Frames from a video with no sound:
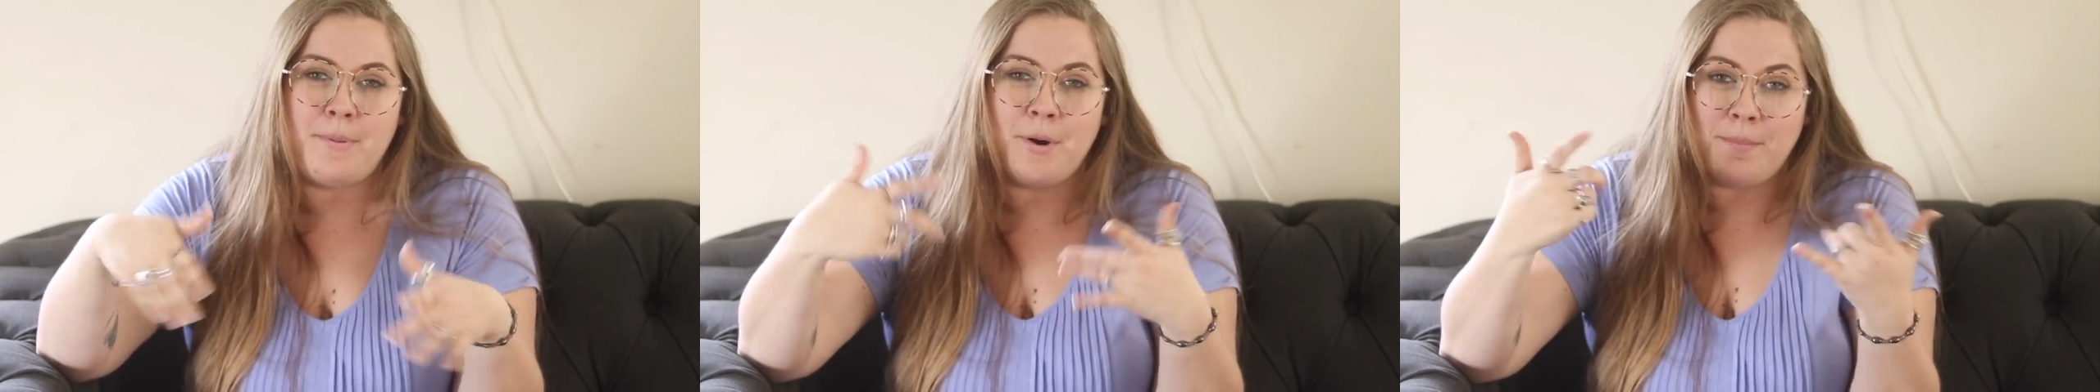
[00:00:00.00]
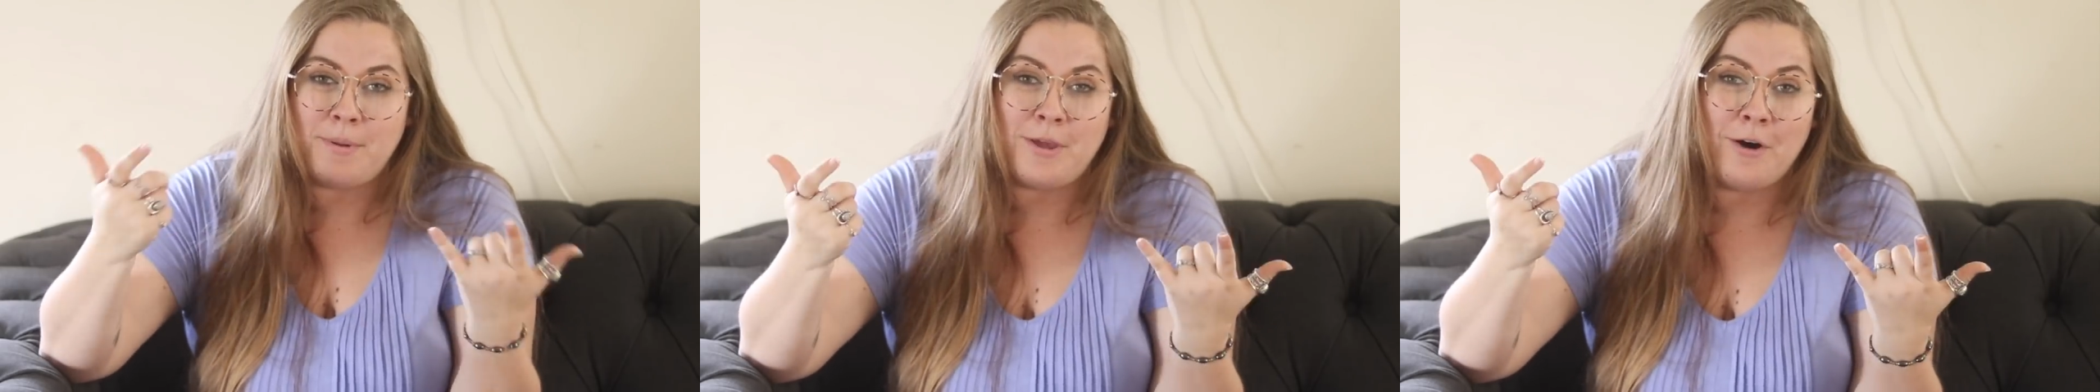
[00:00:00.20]

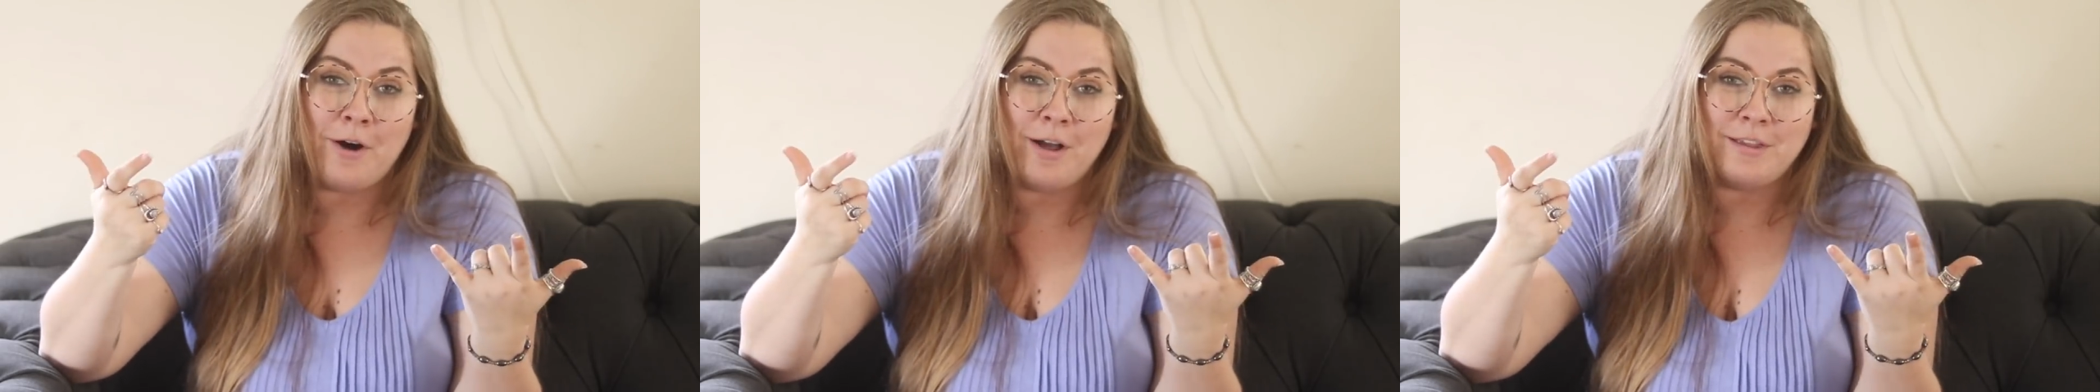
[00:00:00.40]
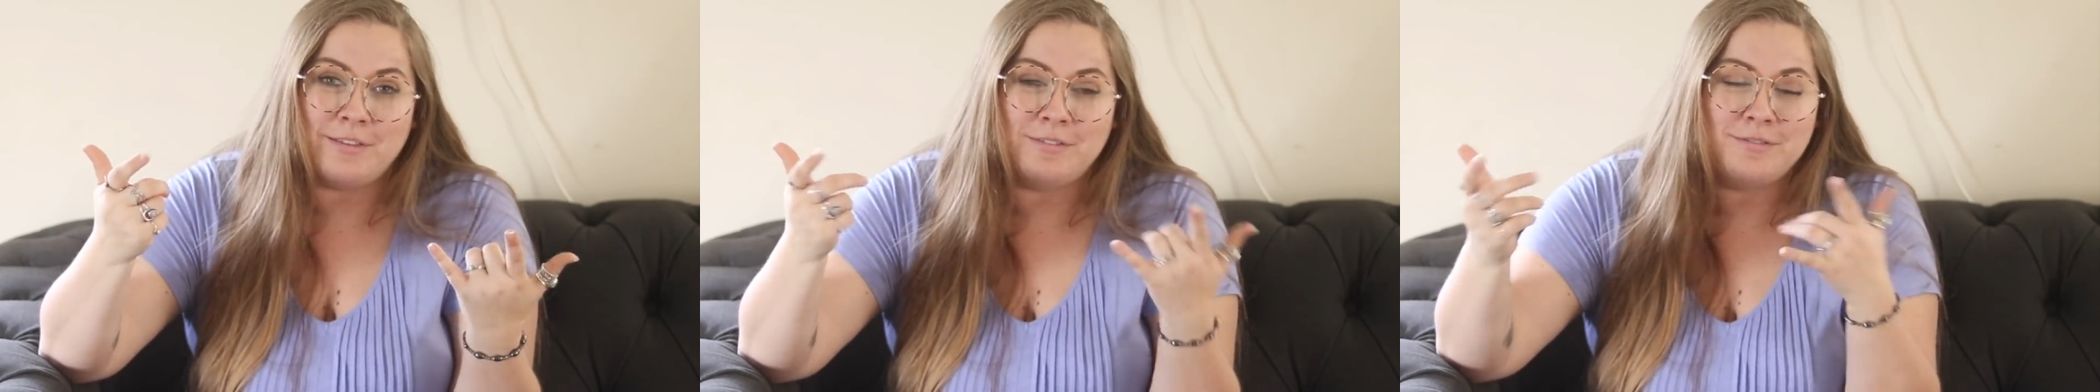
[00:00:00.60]
put me
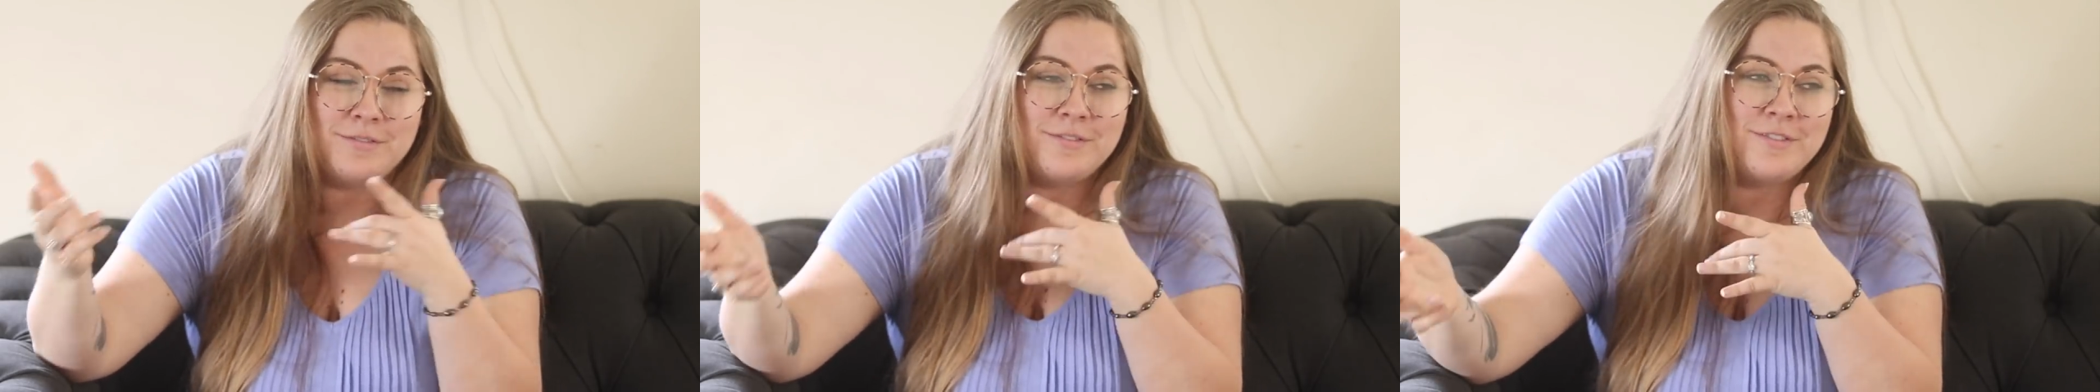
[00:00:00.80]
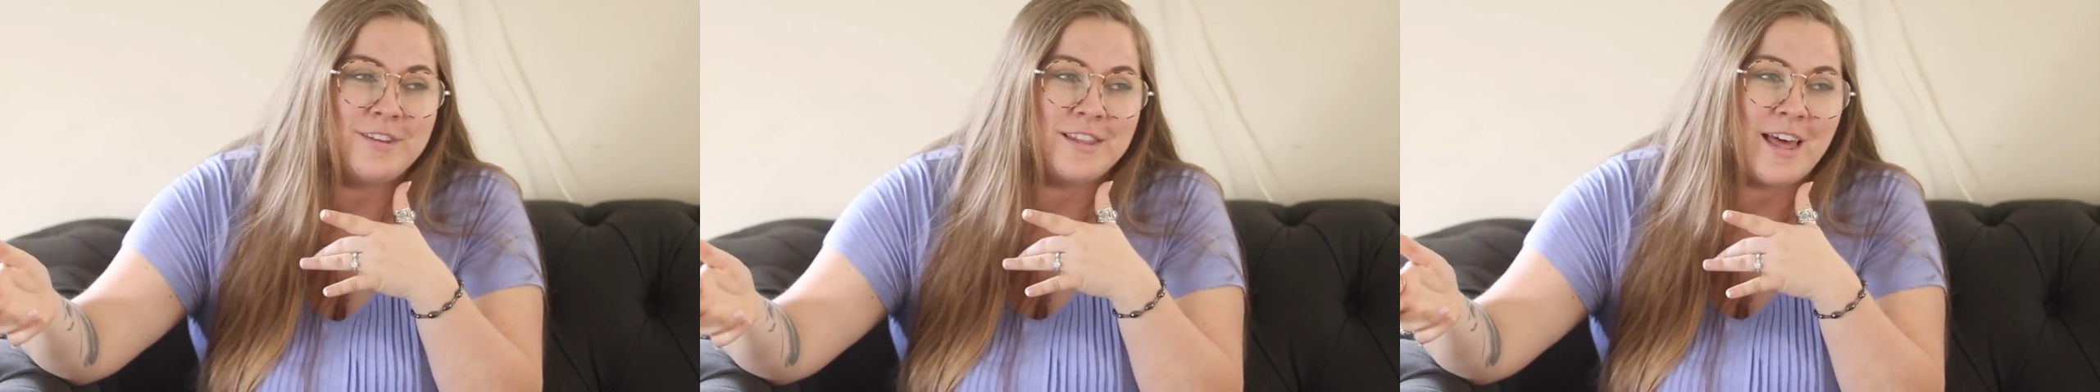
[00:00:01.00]
on
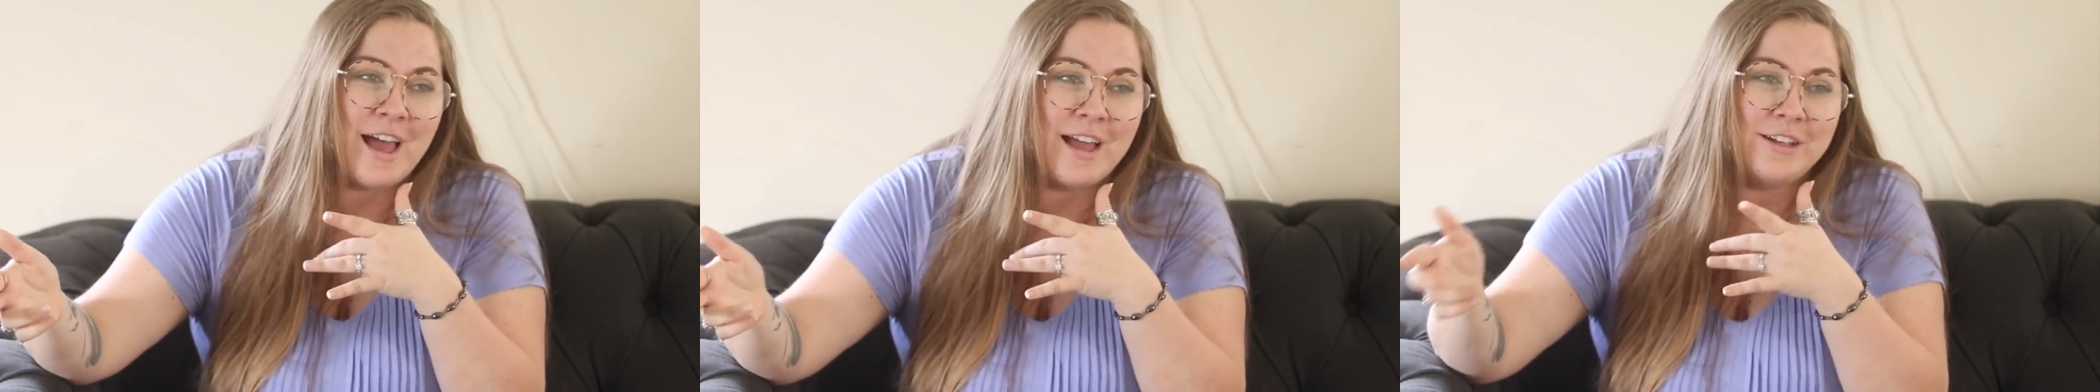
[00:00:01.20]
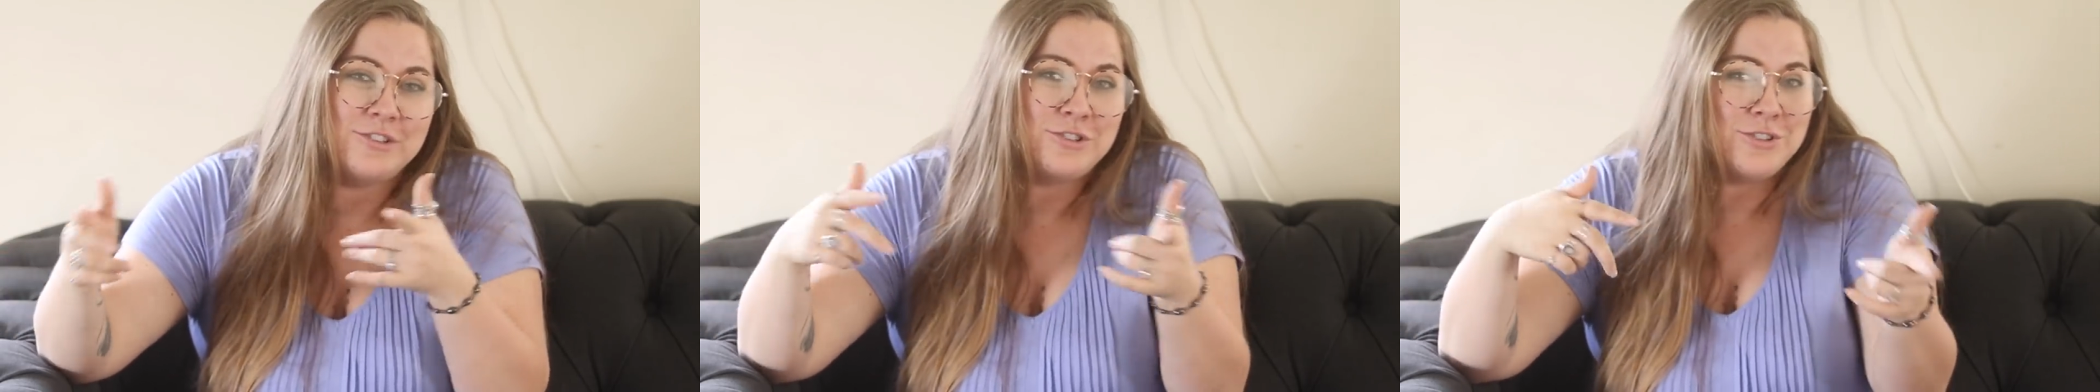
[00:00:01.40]
to that